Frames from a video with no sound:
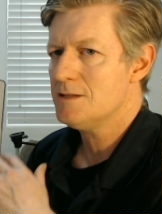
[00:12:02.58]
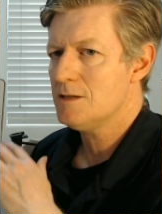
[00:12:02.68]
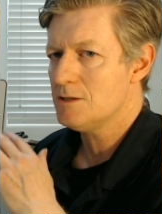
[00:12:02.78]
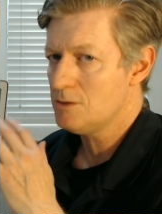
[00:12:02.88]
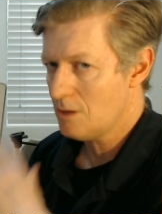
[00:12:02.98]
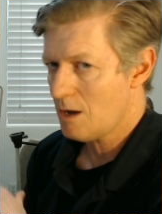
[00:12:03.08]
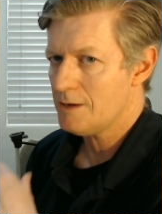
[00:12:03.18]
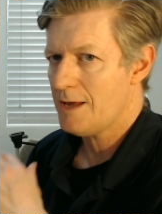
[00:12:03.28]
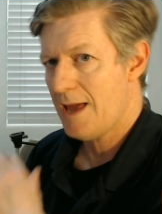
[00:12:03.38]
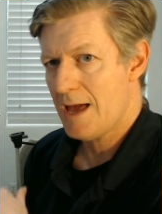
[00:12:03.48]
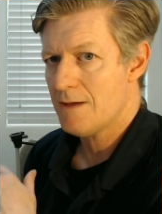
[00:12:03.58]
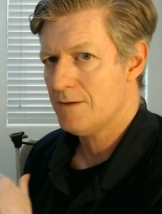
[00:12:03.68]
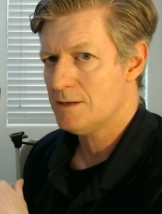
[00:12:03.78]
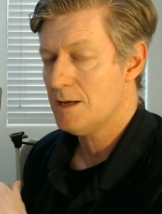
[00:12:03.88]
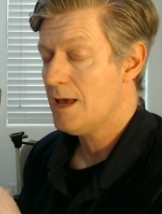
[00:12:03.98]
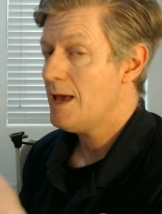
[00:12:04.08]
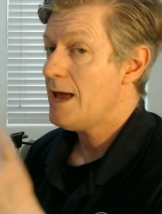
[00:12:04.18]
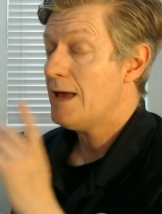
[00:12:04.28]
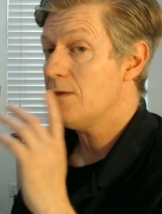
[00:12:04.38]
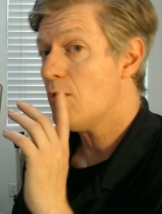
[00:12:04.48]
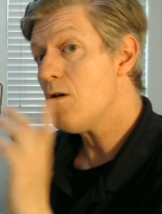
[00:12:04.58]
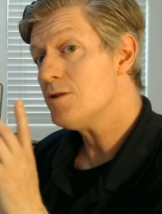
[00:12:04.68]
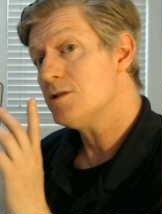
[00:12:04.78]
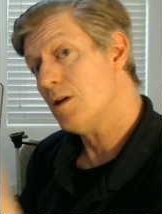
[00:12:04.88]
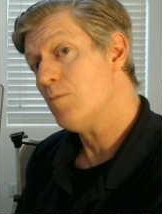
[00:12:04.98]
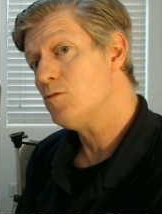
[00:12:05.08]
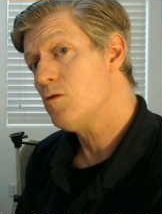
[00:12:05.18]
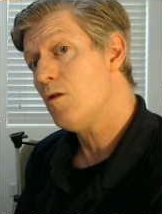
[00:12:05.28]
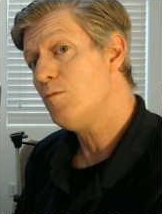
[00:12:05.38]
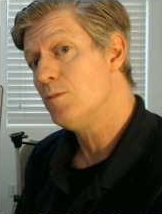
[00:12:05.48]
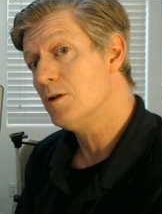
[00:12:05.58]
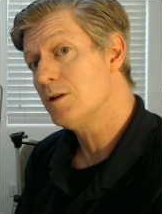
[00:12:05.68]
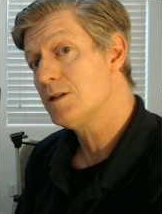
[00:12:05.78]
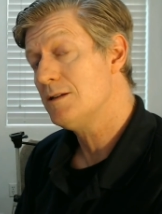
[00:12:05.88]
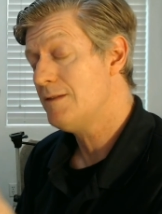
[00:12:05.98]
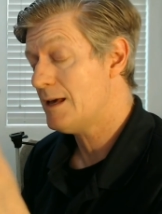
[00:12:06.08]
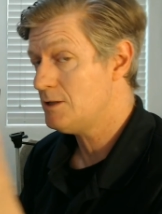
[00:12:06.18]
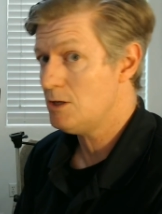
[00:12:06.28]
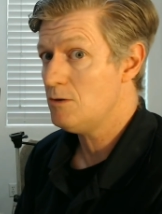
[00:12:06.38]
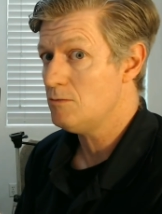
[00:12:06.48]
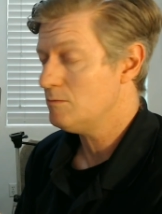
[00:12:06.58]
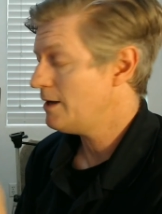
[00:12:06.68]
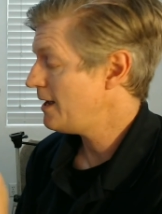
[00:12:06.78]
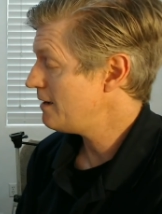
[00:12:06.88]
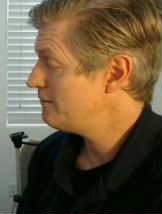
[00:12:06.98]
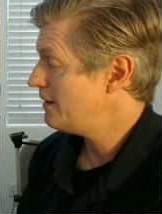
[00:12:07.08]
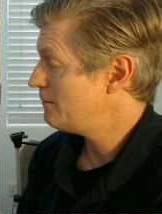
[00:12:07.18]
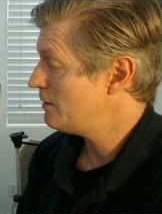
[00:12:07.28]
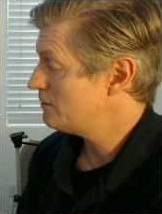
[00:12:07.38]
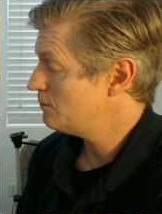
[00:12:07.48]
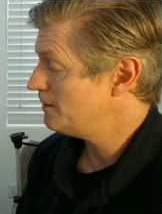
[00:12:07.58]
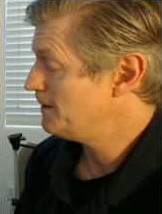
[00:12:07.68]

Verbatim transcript: this does not have it. And there are some Chromebooks that do have that, by the